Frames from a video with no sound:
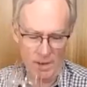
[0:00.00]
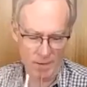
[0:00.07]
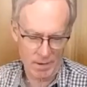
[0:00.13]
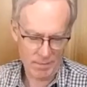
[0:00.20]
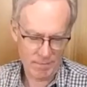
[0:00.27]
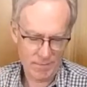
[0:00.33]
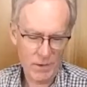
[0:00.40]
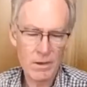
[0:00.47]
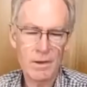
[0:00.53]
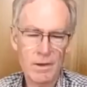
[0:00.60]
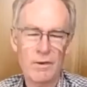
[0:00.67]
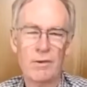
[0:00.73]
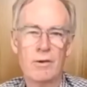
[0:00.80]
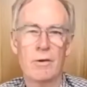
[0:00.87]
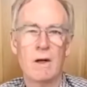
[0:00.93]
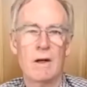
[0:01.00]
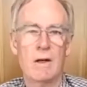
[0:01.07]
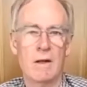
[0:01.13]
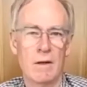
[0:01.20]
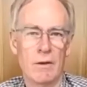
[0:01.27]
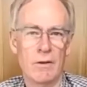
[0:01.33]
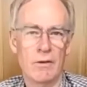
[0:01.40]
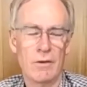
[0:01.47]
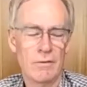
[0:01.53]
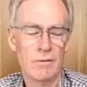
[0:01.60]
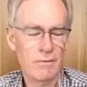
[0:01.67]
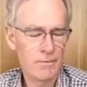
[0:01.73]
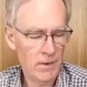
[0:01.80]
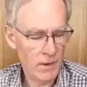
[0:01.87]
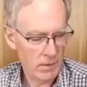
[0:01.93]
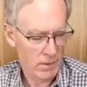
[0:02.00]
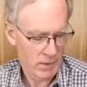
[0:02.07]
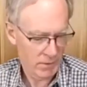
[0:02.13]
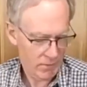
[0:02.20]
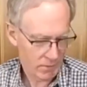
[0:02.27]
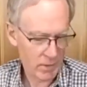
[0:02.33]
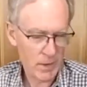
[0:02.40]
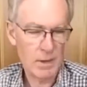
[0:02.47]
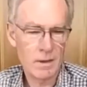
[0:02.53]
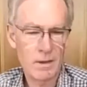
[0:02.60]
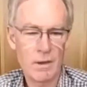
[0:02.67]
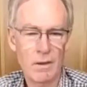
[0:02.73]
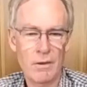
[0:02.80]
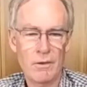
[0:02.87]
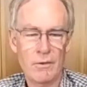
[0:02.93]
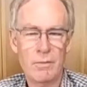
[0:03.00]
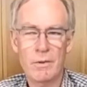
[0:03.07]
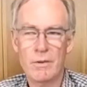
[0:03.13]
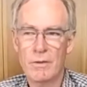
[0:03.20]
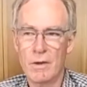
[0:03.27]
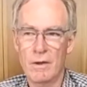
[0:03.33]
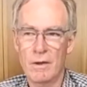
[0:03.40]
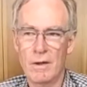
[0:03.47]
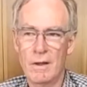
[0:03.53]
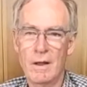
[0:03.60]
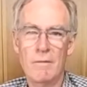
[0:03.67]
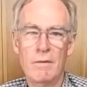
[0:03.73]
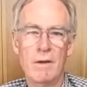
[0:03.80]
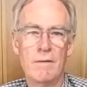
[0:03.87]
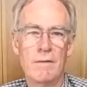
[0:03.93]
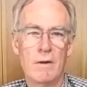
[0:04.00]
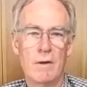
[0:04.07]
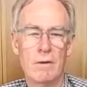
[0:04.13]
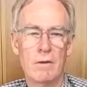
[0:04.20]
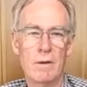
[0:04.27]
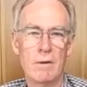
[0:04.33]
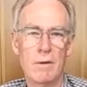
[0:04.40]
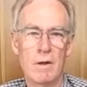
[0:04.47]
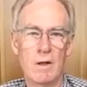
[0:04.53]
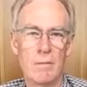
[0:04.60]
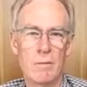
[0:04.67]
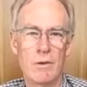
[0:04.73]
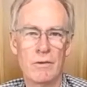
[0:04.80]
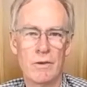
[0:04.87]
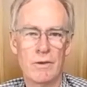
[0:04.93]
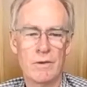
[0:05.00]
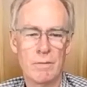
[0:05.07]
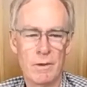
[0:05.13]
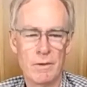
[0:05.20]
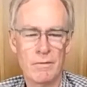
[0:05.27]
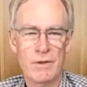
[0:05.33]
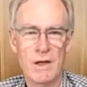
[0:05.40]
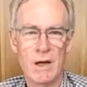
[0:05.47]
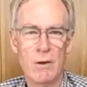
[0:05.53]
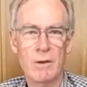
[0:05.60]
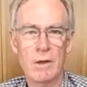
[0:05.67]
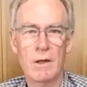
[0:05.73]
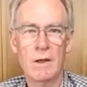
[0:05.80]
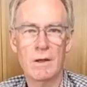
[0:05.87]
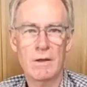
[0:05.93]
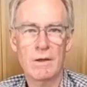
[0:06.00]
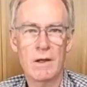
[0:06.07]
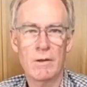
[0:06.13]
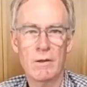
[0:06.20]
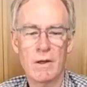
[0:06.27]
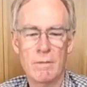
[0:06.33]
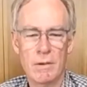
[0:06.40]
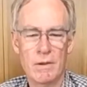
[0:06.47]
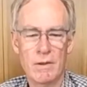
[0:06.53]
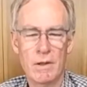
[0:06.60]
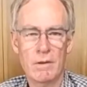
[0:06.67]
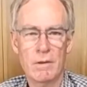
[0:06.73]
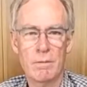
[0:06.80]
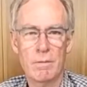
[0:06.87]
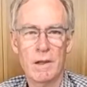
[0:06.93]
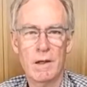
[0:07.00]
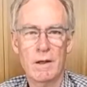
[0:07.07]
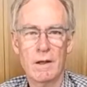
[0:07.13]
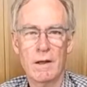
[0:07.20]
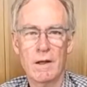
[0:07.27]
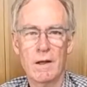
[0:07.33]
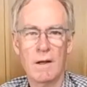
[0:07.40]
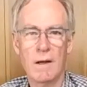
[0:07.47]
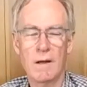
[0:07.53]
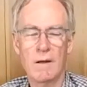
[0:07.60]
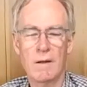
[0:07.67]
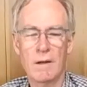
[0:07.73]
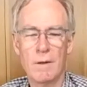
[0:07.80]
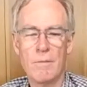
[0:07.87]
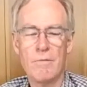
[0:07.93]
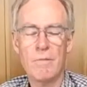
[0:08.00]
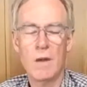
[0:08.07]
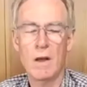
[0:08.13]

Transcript: A very discreet nose, a very discreet nose. It's got lovely floral aromas, a bit of talcum powder character.